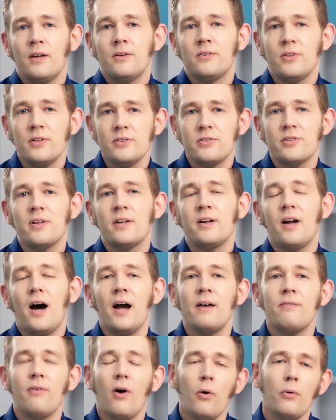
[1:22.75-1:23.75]
Since then,
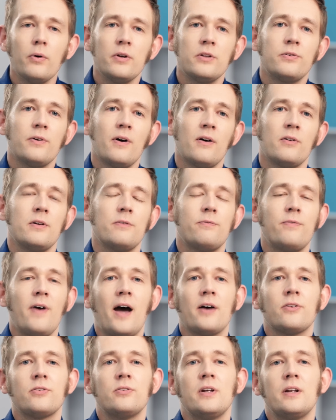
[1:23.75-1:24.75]
I've always found it
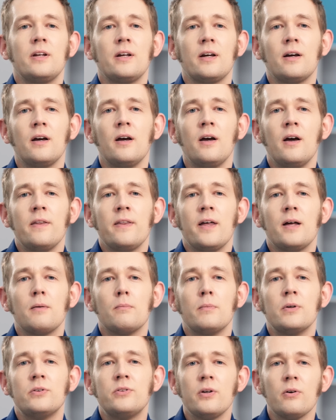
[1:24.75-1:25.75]
fascinating that
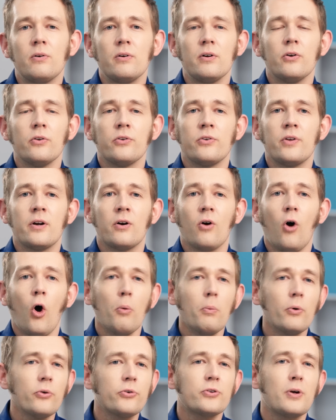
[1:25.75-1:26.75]
materials that are
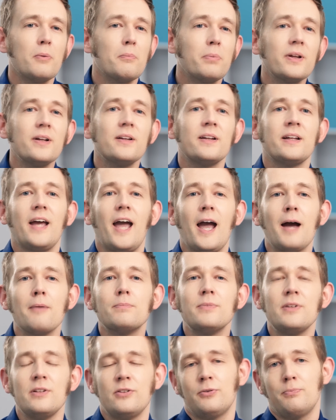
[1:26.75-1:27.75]
almost completely
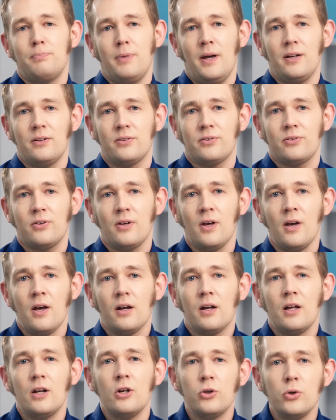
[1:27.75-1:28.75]
empty space
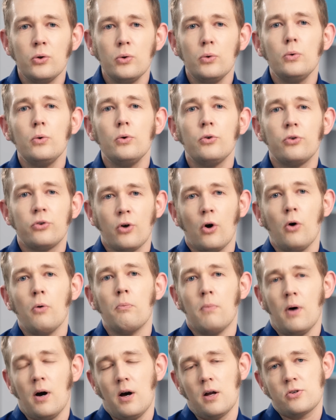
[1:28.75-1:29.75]
can do so
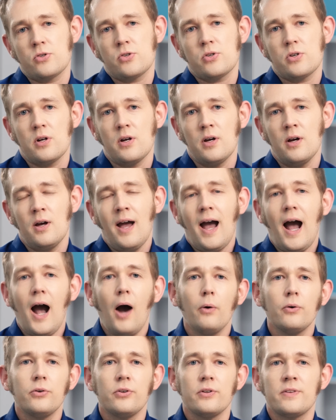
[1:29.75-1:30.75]
much.
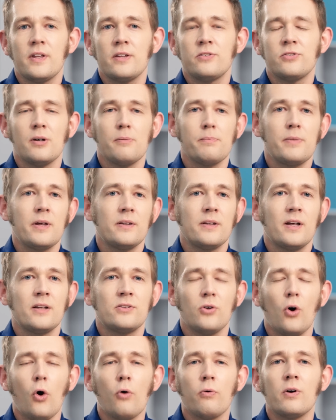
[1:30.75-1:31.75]
How is it that something that's
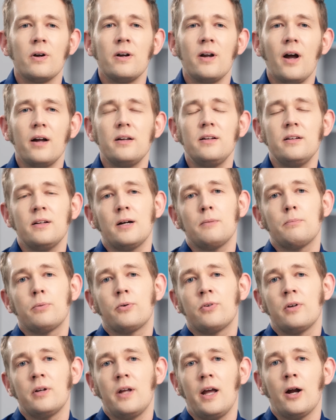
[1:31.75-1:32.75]
over
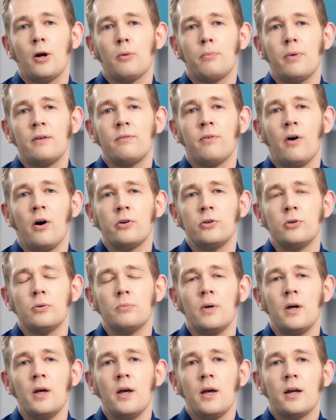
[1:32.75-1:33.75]
99% air by
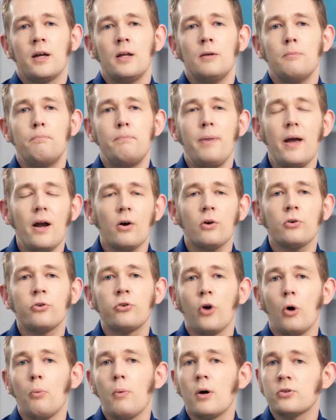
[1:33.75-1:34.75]
volume can bear
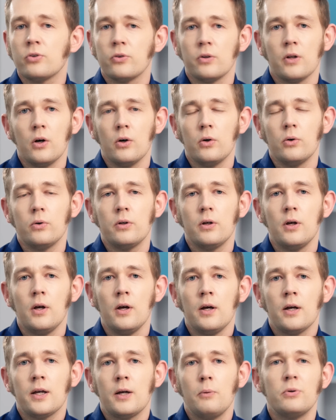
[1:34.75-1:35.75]
so much load,
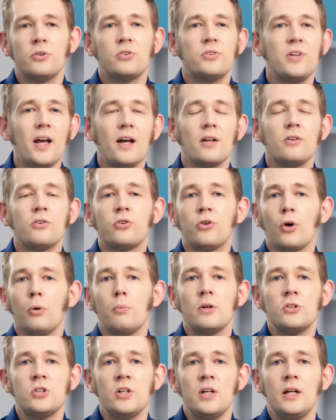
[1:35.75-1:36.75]
can withstand so
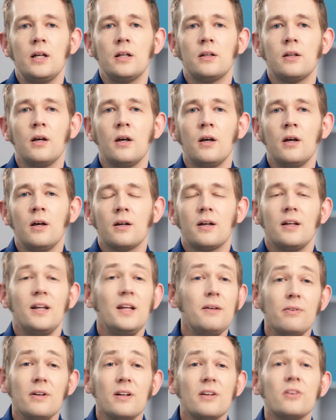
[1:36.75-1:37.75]
much heat, can
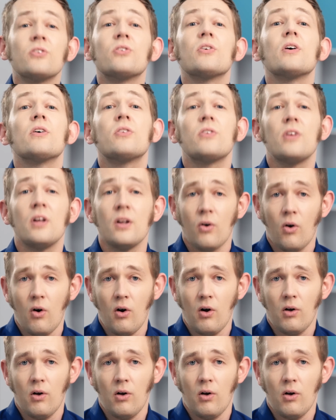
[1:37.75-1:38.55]
even exist at all?